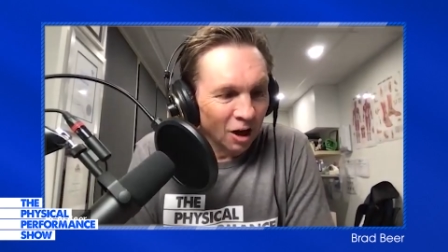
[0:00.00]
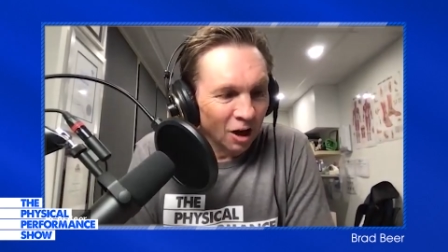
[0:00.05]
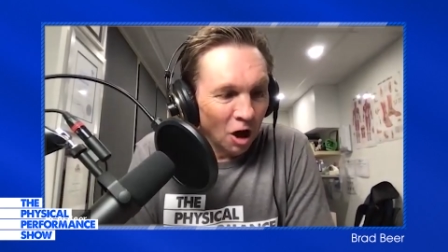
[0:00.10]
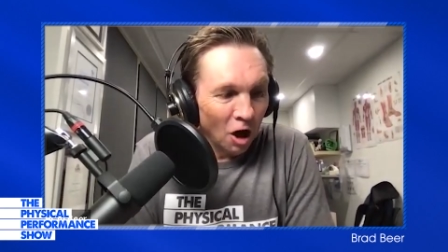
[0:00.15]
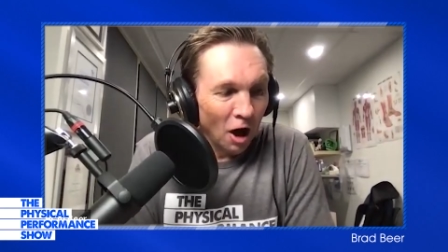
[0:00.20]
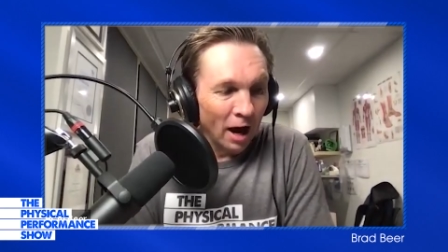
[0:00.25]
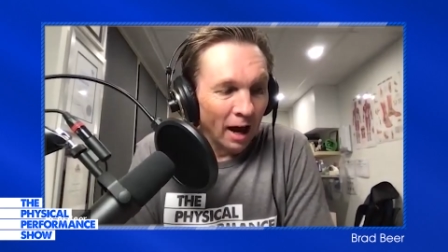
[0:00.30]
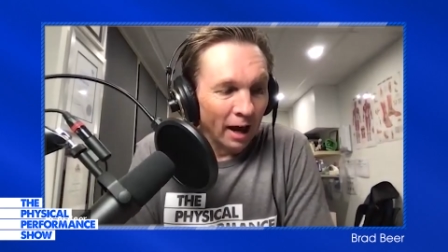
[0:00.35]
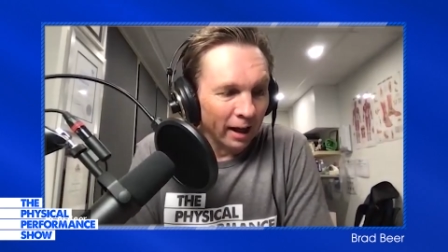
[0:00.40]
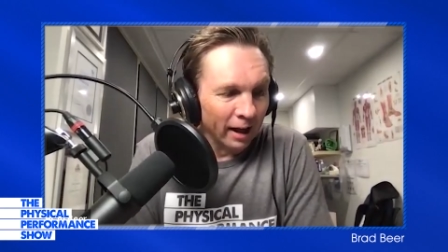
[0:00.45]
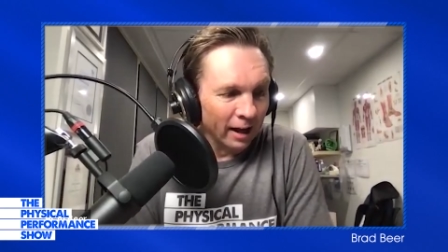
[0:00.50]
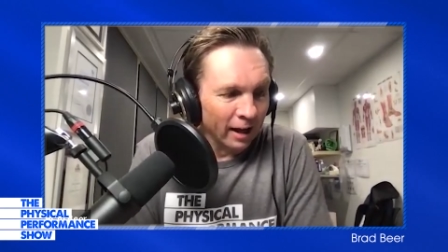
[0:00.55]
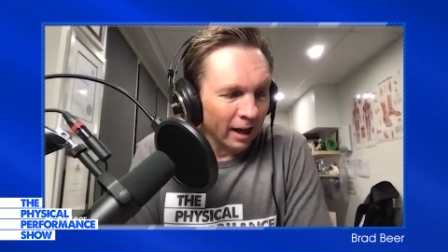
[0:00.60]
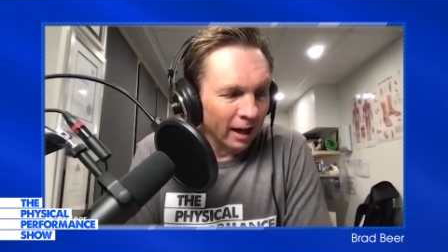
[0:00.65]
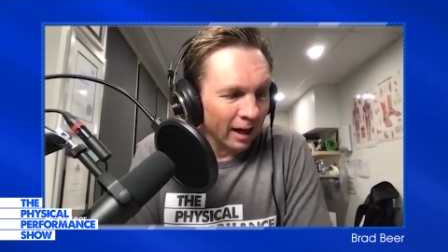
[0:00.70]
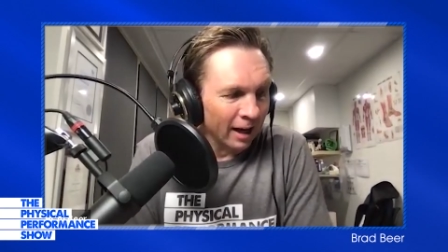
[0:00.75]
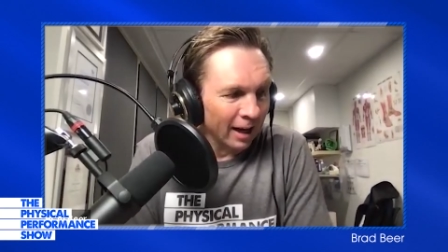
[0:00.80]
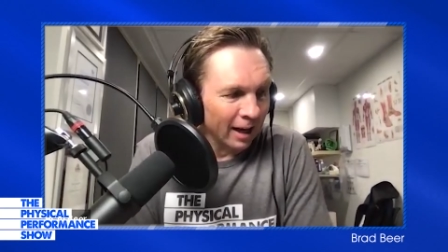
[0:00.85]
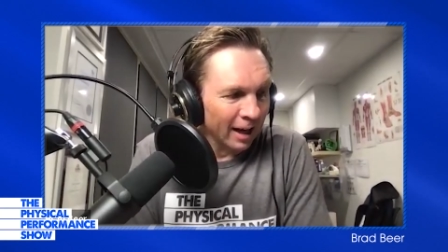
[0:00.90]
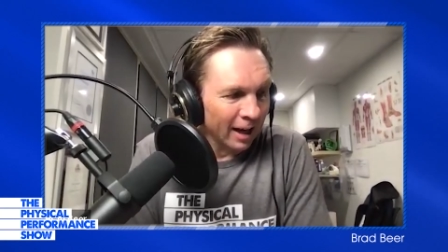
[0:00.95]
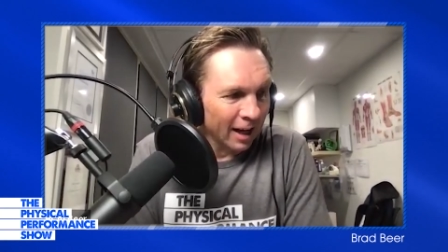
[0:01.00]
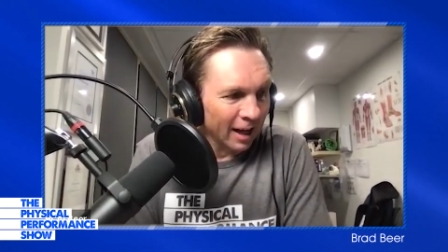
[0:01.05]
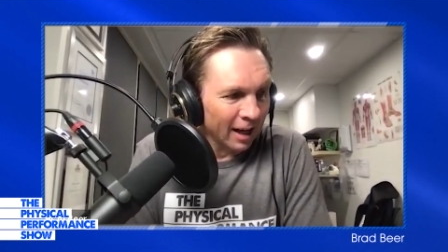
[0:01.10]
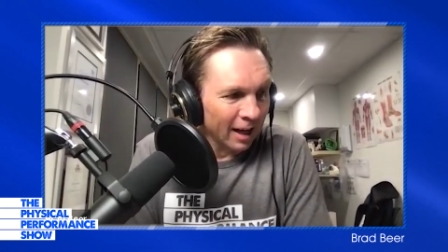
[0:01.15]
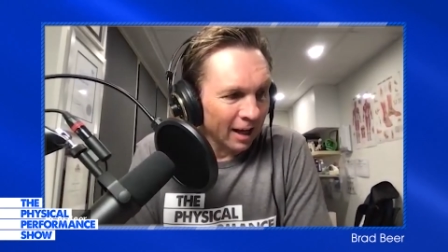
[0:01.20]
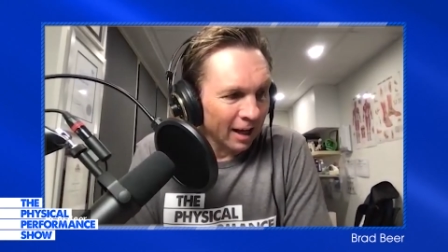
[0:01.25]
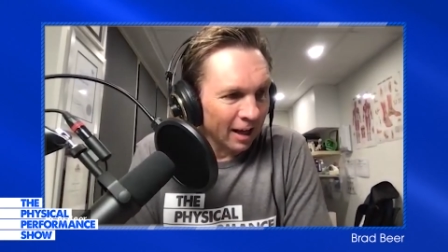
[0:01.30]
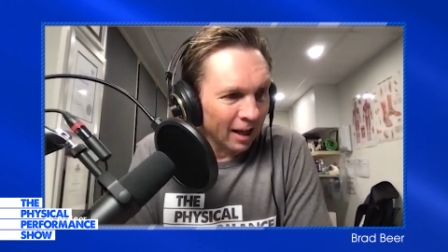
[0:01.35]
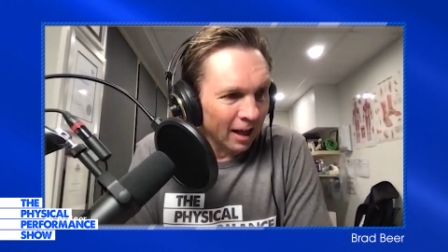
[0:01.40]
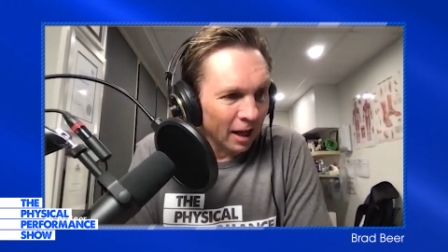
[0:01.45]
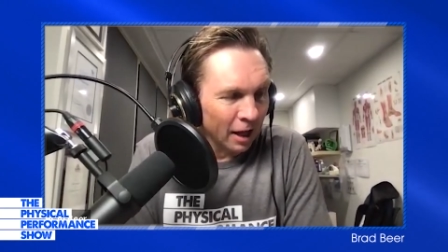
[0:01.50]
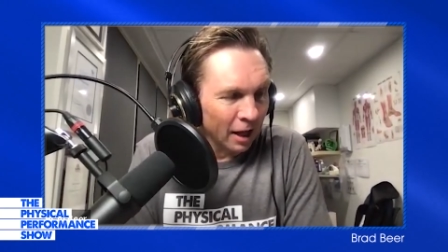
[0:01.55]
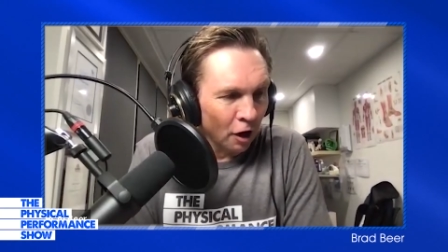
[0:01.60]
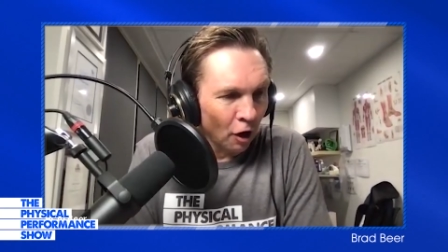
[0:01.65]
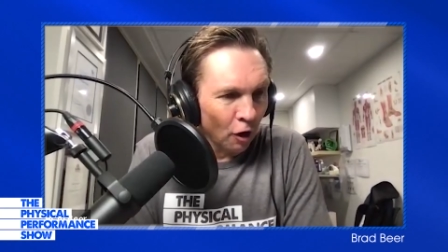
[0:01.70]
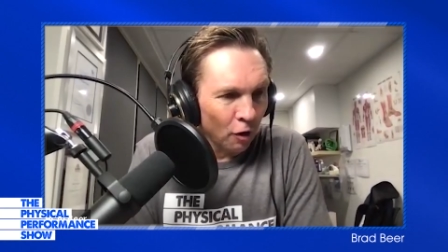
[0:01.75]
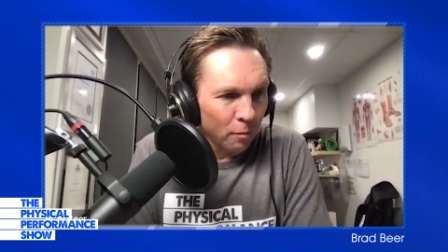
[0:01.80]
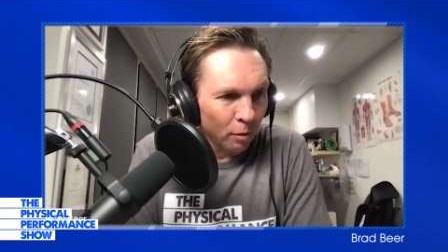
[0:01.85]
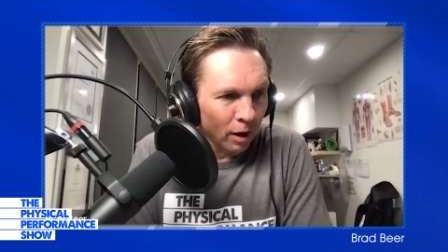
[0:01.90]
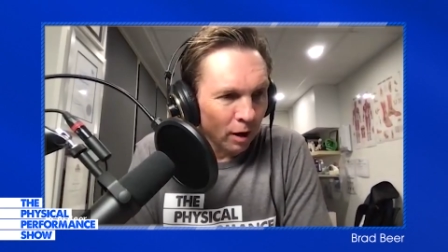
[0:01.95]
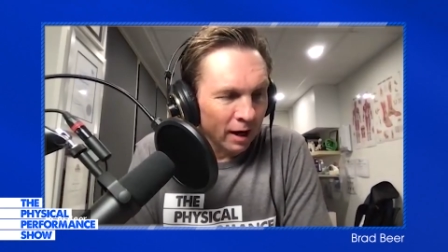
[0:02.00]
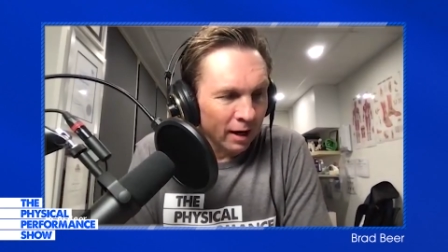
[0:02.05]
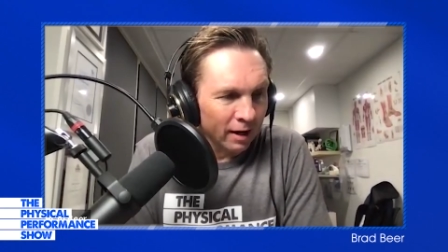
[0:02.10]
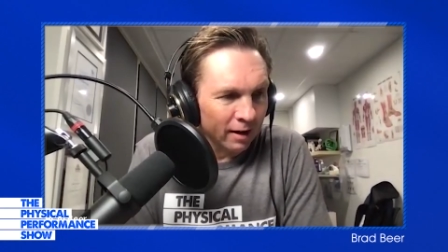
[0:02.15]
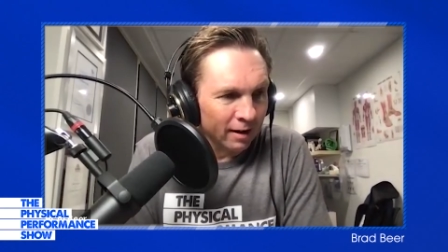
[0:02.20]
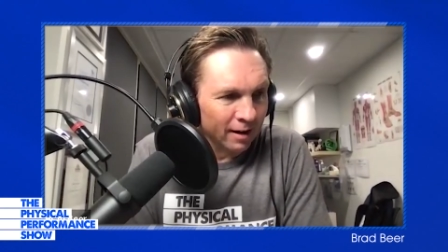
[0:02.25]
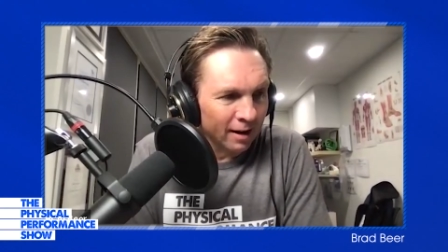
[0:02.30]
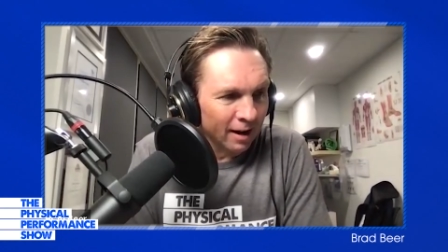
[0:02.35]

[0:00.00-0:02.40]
had a known brand